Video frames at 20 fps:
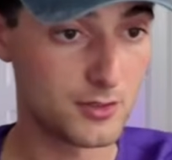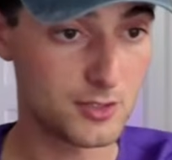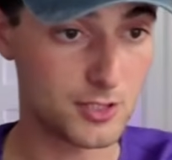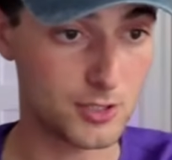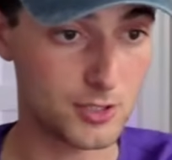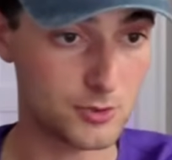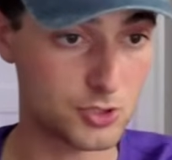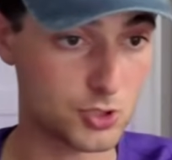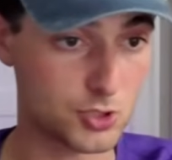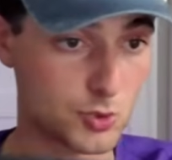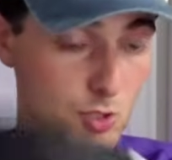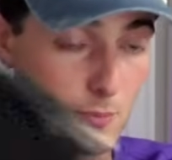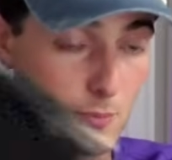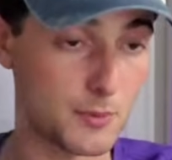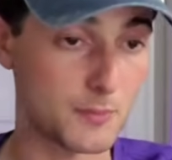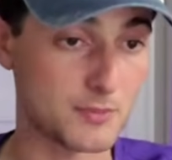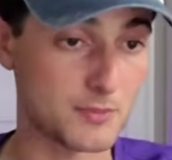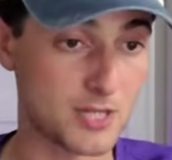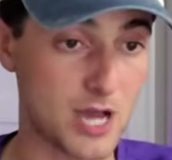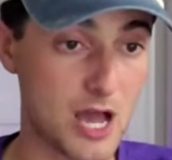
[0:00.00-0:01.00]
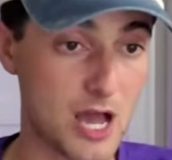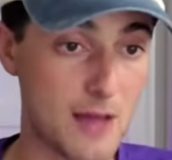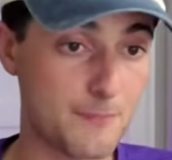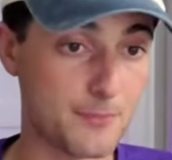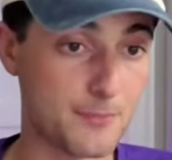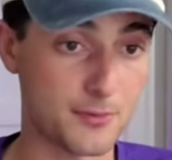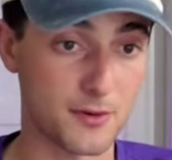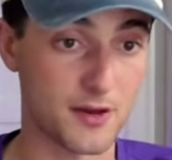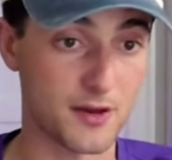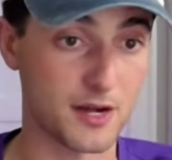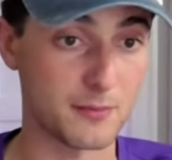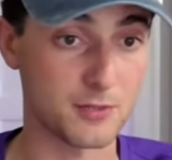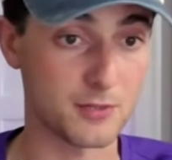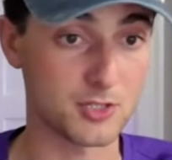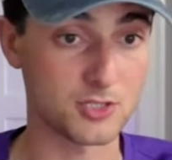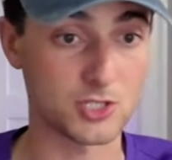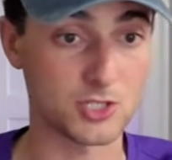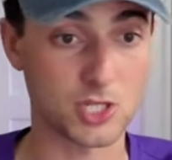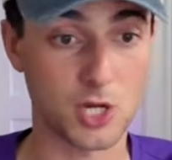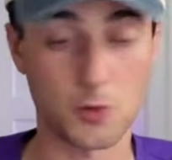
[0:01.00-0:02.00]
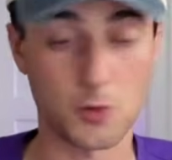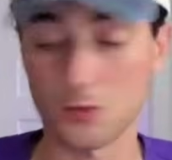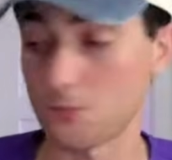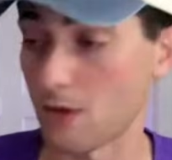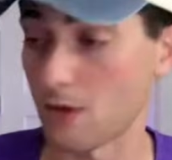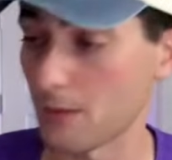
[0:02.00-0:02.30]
strip up top, and I'm good to go with my